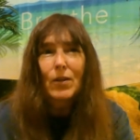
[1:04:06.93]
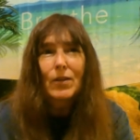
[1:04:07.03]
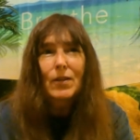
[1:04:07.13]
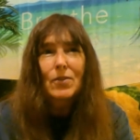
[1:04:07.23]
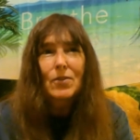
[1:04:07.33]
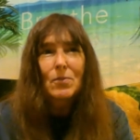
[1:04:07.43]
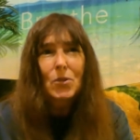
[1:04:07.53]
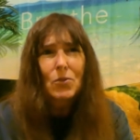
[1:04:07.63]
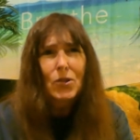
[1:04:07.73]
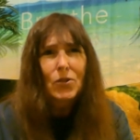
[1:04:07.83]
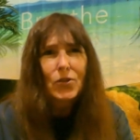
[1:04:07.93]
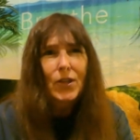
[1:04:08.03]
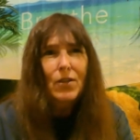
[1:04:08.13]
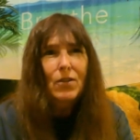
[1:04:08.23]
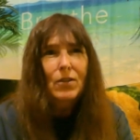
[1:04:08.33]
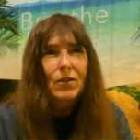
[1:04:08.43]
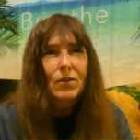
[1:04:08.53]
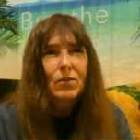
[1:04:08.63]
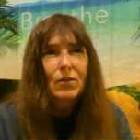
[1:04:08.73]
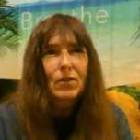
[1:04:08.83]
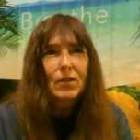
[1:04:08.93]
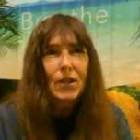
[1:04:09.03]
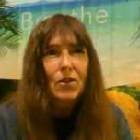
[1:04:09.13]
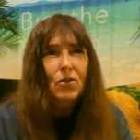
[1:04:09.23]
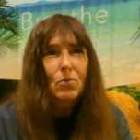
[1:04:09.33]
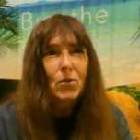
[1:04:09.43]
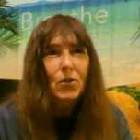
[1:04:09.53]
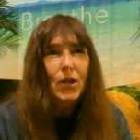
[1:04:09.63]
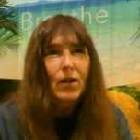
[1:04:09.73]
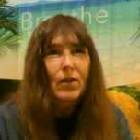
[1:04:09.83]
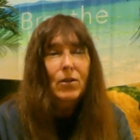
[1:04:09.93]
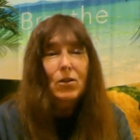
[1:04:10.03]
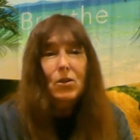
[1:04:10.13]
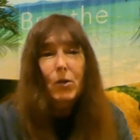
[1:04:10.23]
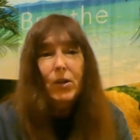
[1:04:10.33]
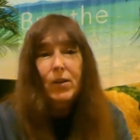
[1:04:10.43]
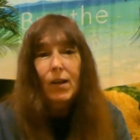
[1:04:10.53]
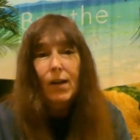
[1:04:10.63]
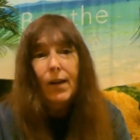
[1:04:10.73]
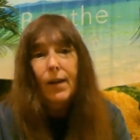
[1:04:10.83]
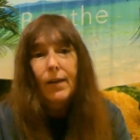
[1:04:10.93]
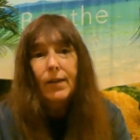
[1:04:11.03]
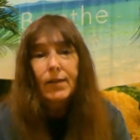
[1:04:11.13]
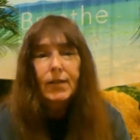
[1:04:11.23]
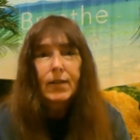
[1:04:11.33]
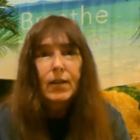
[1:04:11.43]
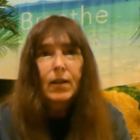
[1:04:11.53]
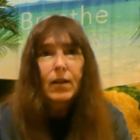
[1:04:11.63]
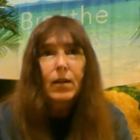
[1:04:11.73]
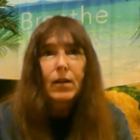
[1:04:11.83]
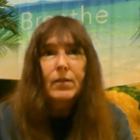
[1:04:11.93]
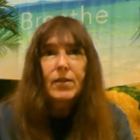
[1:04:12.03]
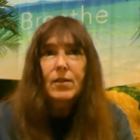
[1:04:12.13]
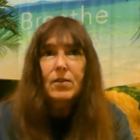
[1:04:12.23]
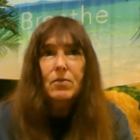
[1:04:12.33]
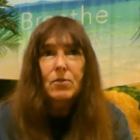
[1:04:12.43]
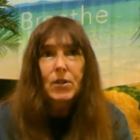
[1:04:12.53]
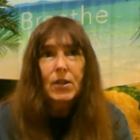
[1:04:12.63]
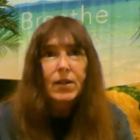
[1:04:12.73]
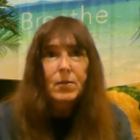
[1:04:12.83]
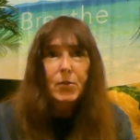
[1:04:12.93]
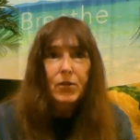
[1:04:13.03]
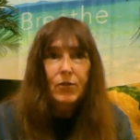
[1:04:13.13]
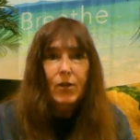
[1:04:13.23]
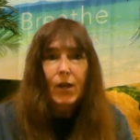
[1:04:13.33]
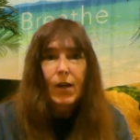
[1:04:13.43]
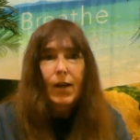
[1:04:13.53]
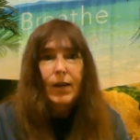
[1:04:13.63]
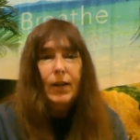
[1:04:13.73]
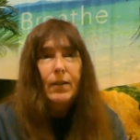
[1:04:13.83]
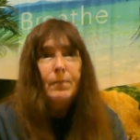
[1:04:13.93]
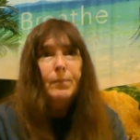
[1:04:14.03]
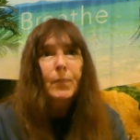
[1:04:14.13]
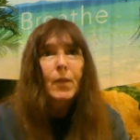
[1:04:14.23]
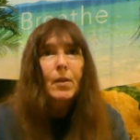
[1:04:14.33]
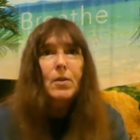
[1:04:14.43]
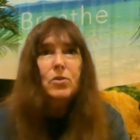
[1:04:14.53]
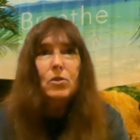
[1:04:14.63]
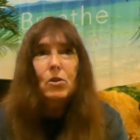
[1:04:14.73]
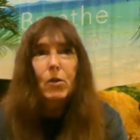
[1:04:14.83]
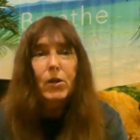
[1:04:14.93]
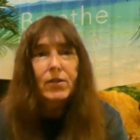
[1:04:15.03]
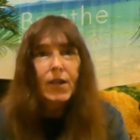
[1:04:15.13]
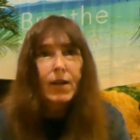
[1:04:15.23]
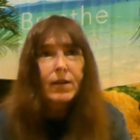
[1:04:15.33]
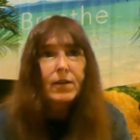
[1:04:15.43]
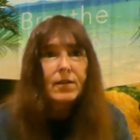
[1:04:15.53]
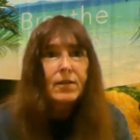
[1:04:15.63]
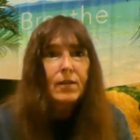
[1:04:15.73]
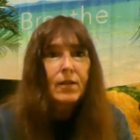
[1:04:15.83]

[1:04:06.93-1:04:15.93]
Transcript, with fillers: I think there's some boat rentals that you can do and take your own boat out, or you can go out in a kayak. Uh, is a really nice place for kayaking. You can go out to the islands.